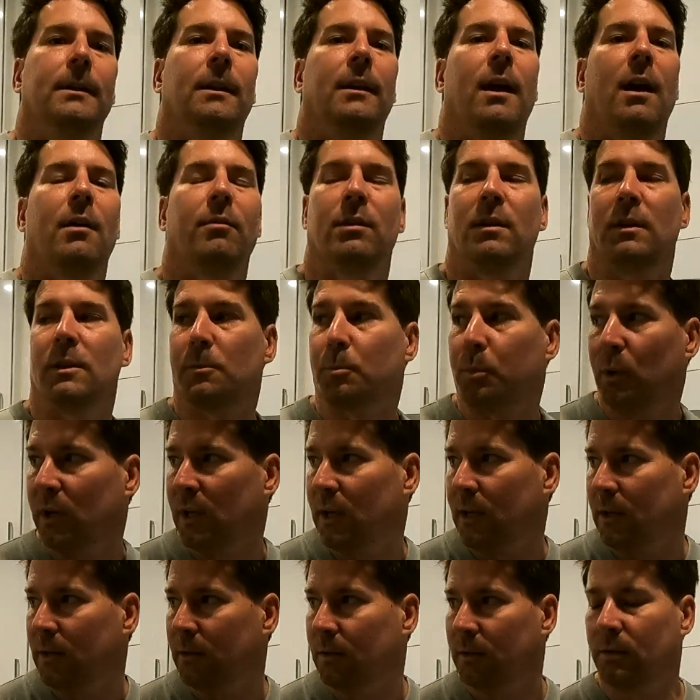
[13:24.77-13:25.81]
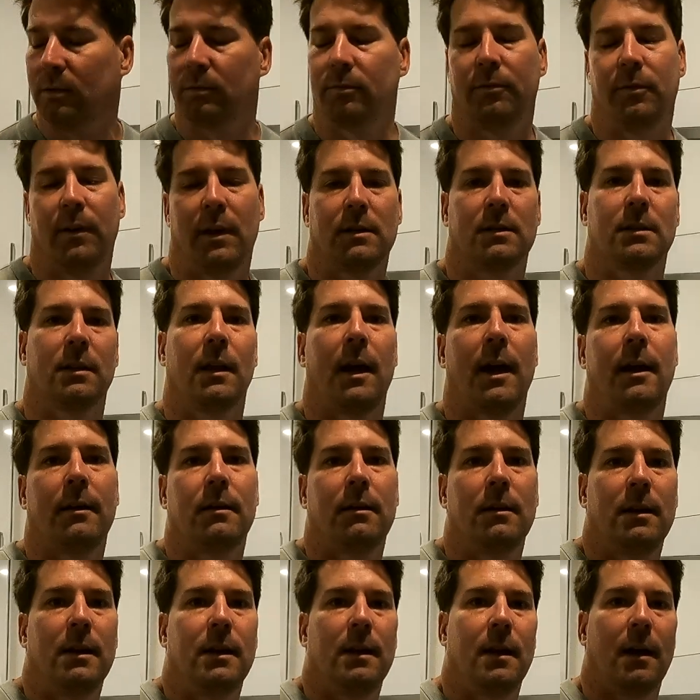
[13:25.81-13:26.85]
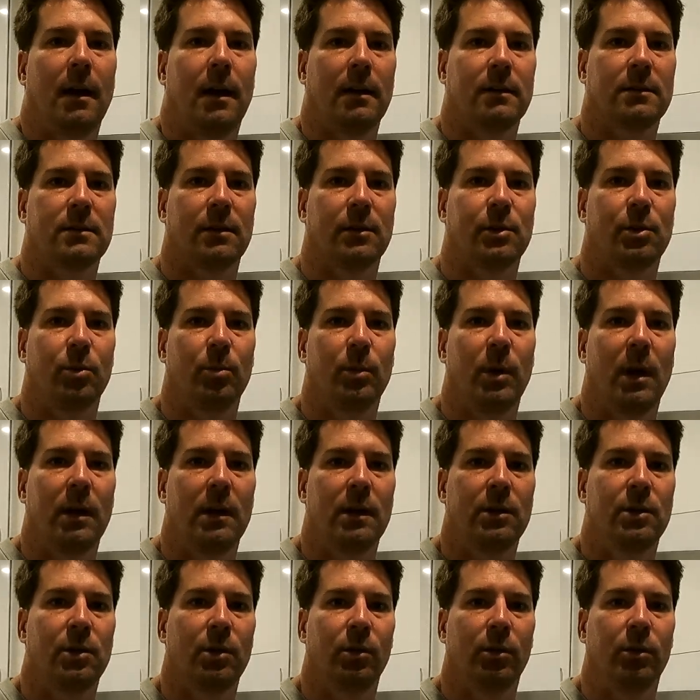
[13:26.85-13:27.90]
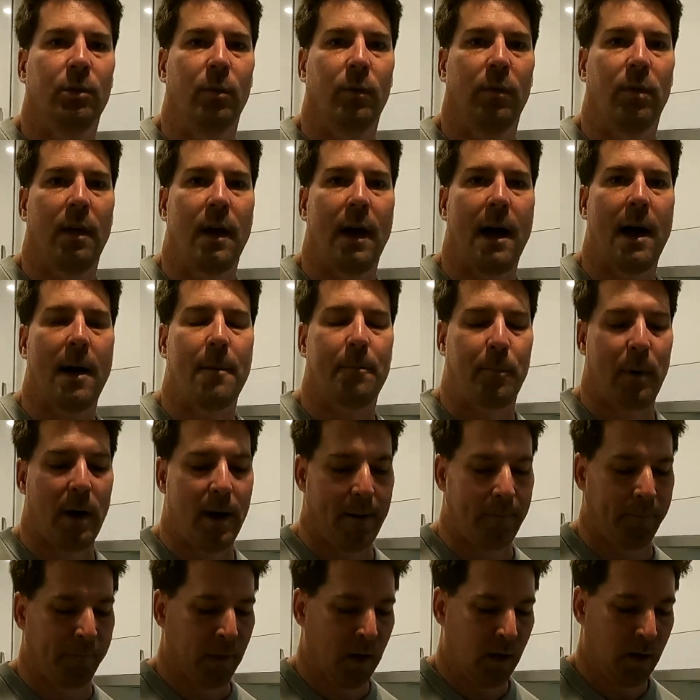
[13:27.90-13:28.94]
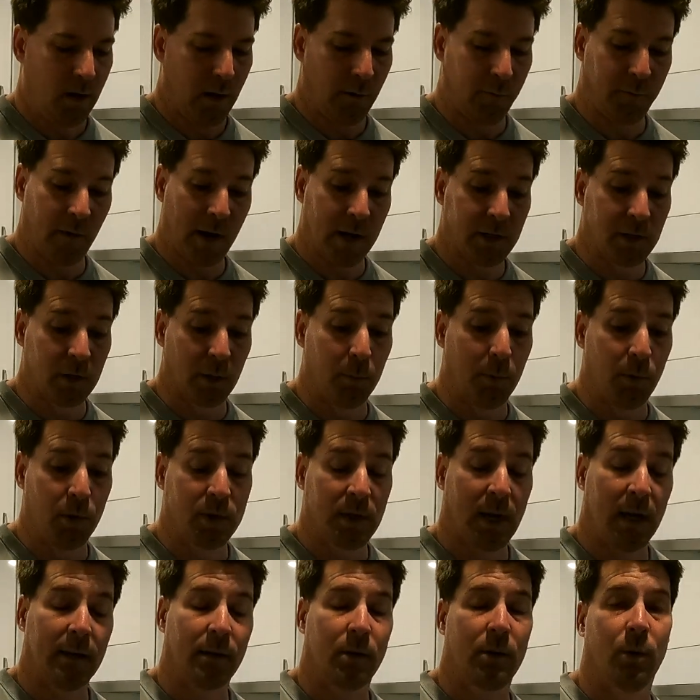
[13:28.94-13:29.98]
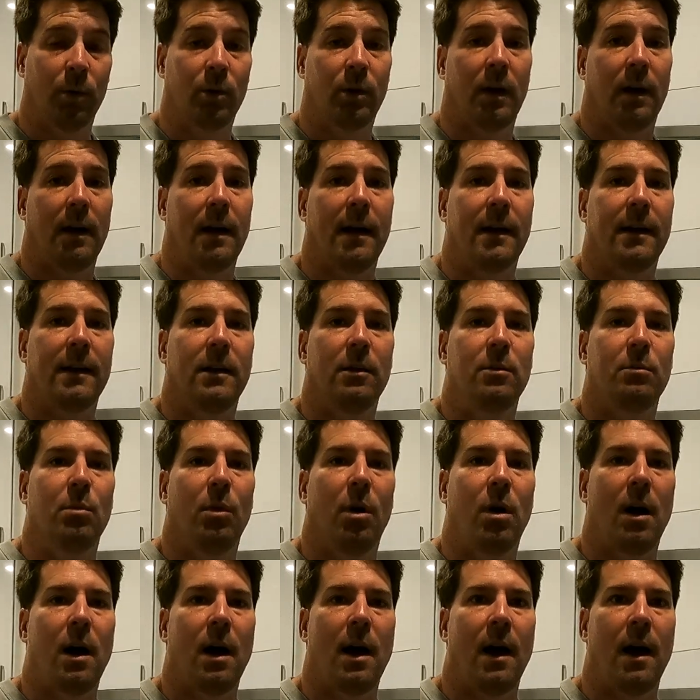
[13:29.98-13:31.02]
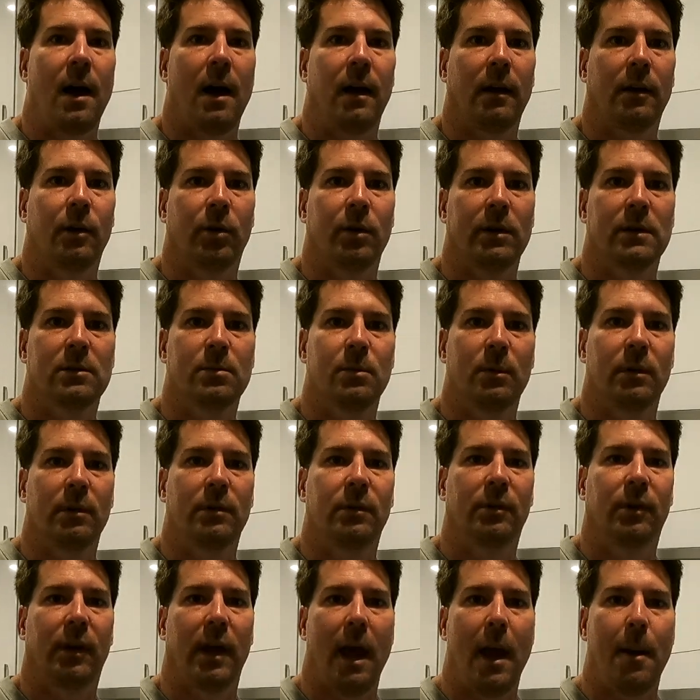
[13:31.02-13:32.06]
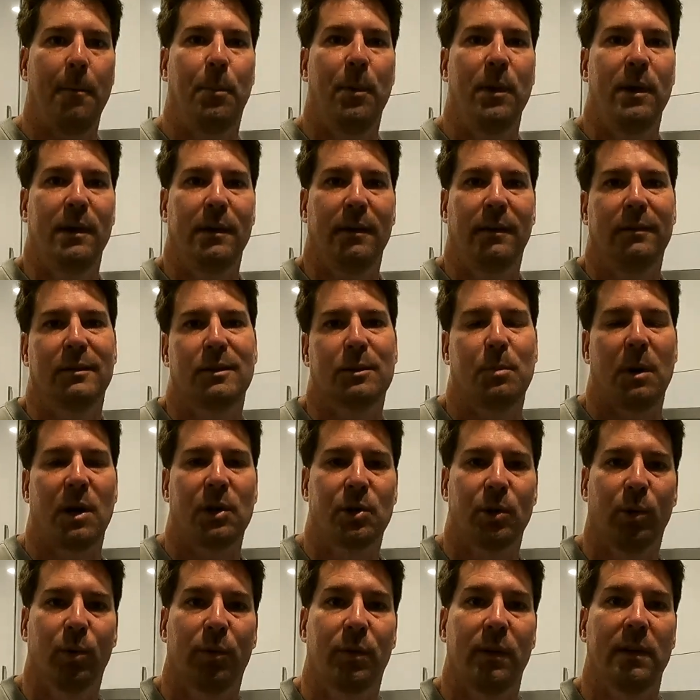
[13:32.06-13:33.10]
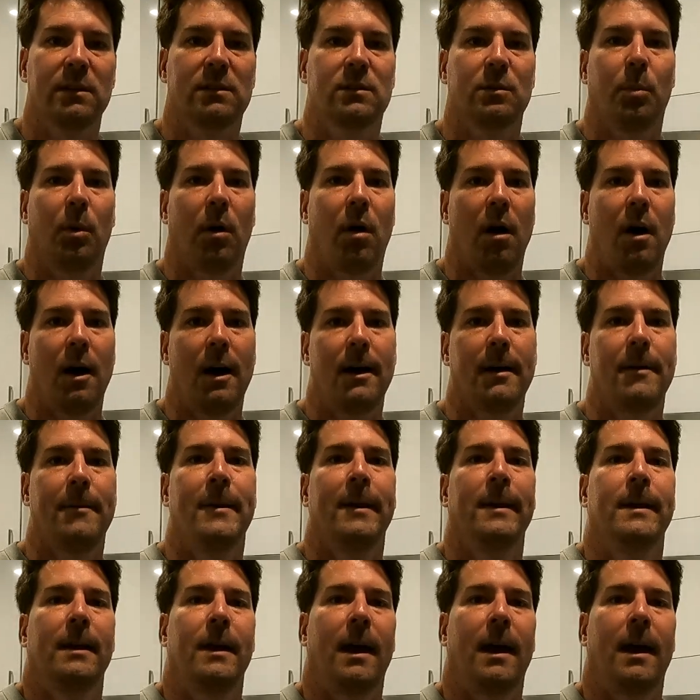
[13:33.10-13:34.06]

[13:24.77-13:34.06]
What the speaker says: Everything's pretty ventilated in here, so there shouldn't be any issues with that. But I featured a butane cooker in my Christmas camping special, things to buy.